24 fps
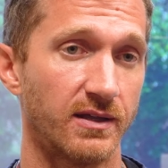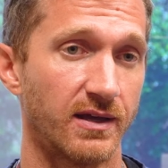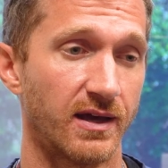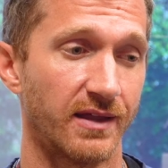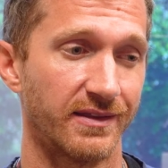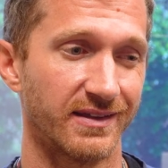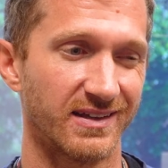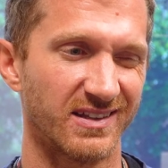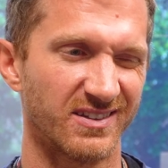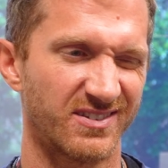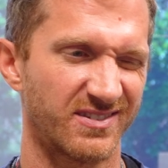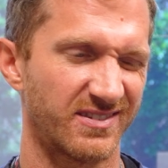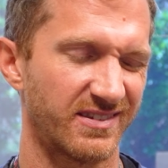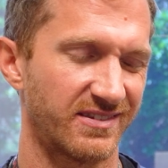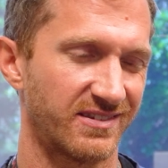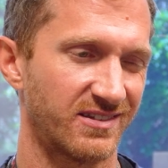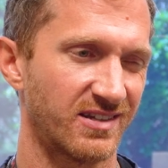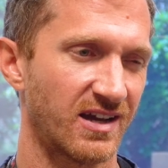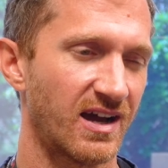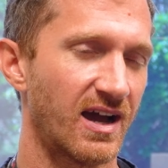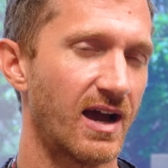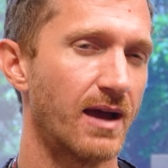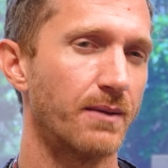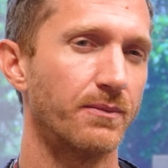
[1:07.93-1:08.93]
I think it's
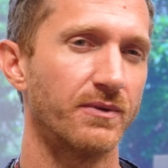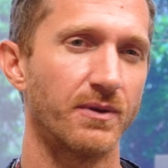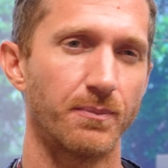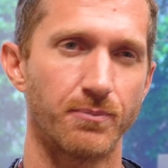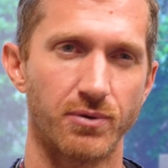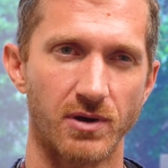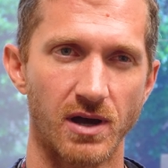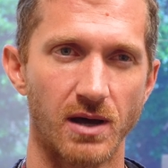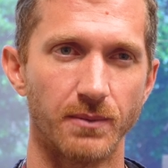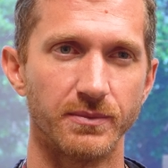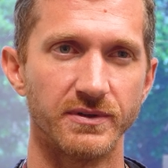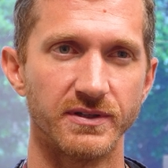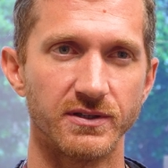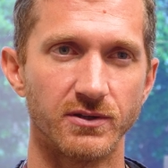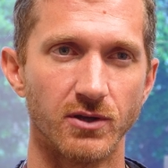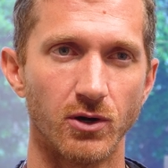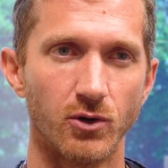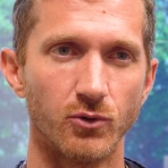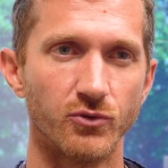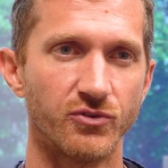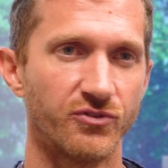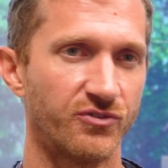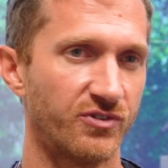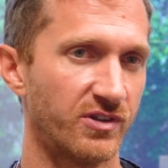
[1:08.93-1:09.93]
time to probably
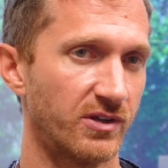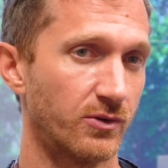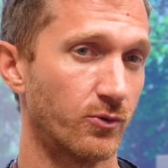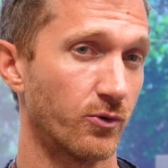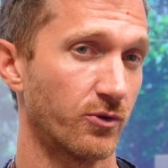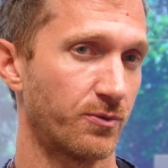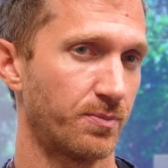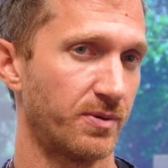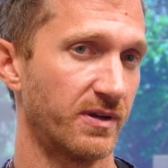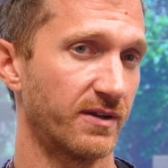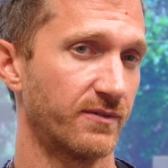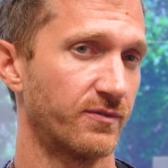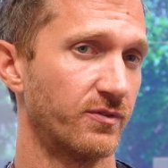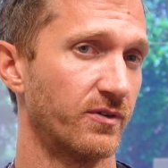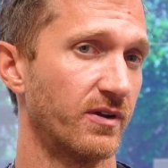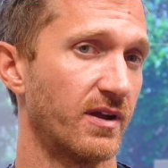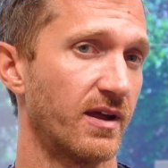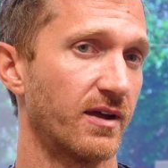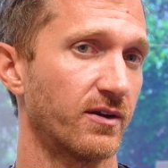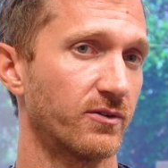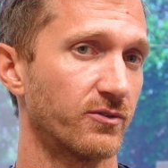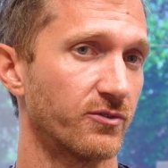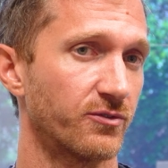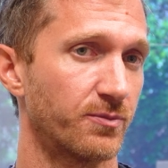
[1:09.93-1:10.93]
go see an orthopedic foot
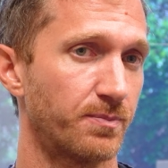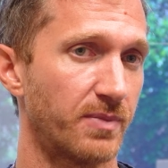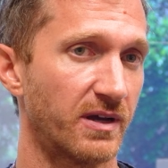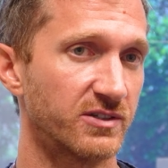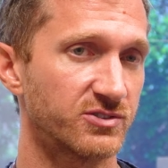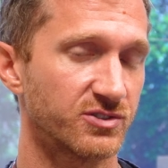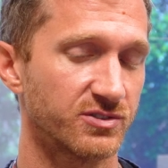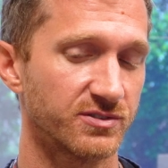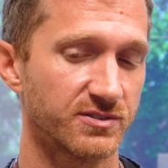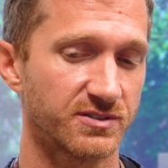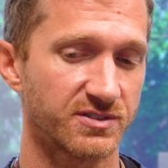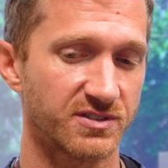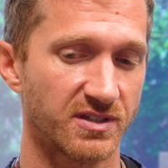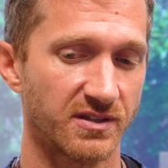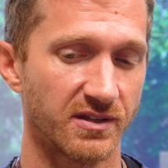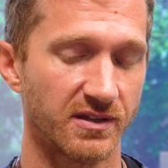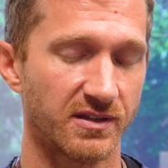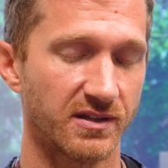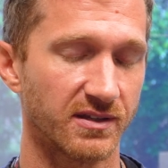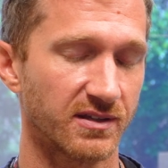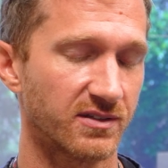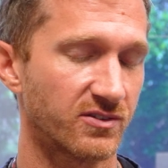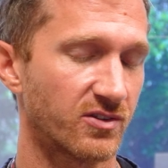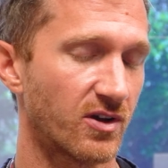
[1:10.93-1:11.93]
and ankle specialist, and
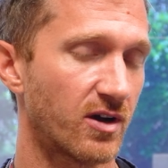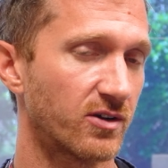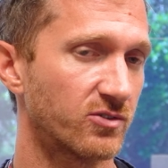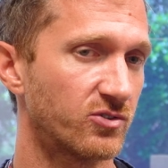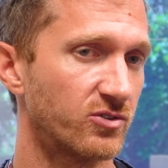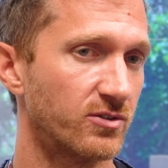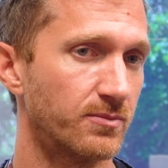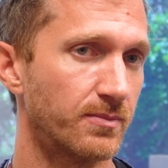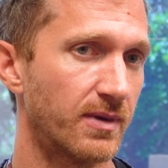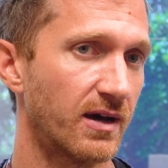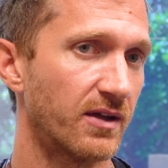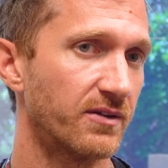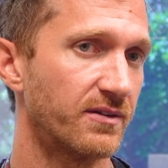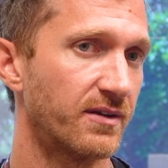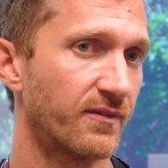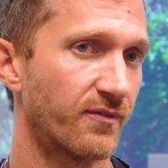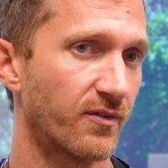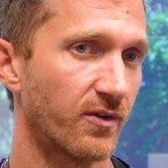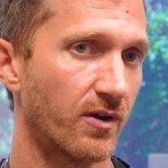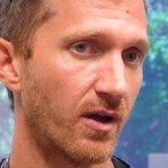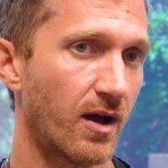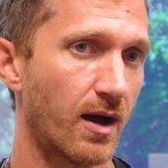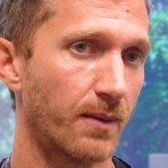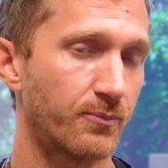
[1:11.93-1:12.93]
then they can talk to you about
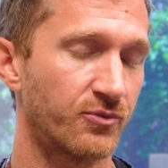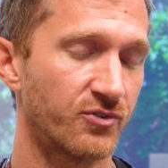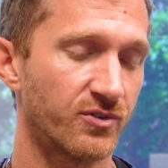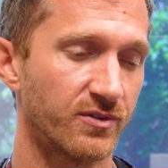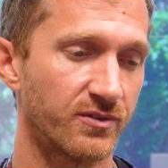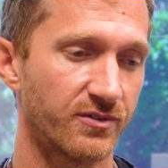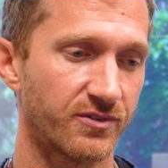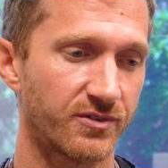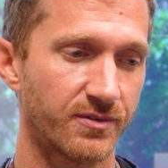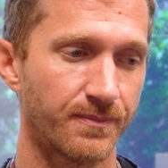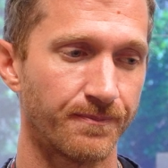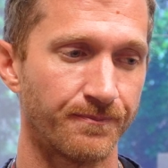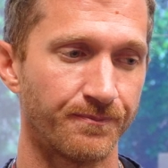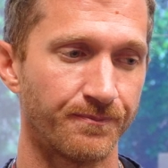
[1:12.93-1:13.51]
different options.